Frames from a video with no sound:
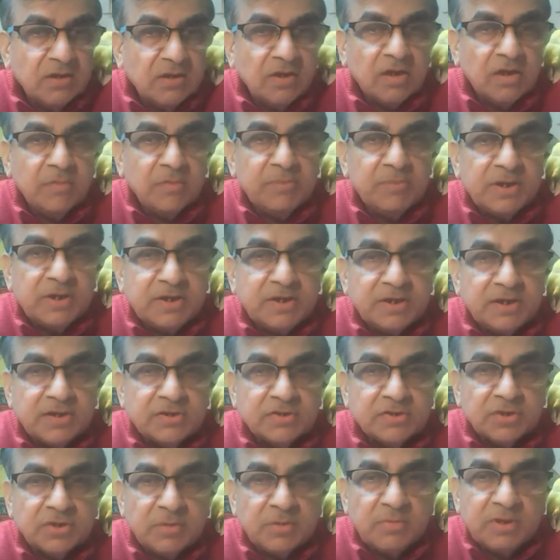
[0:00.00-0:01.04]
of
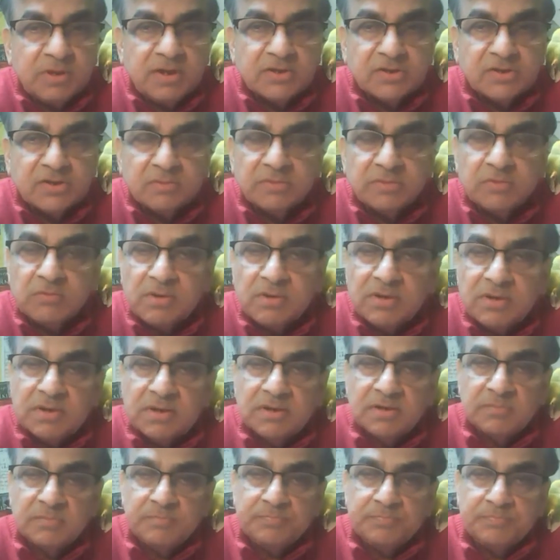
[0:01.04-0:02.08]
Britain's dominance of the world,